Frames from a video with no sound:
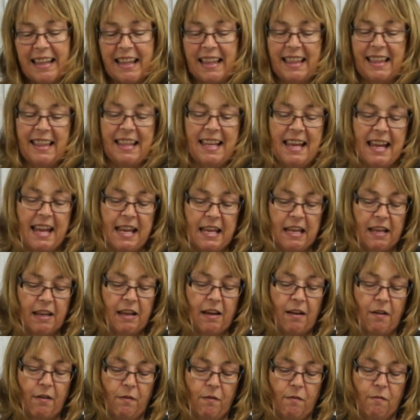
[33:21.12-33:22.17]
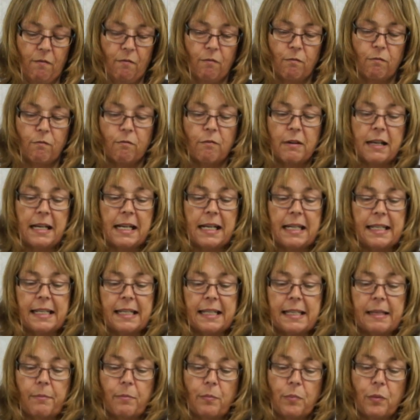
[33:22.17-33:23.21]
There you go. Really
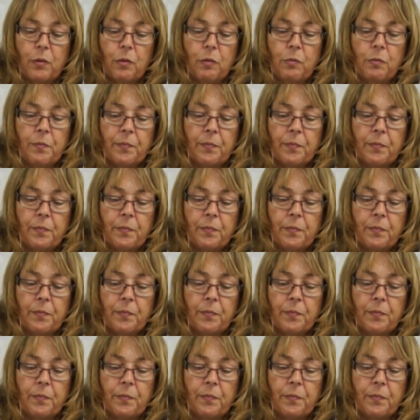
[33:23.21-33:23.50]
simple.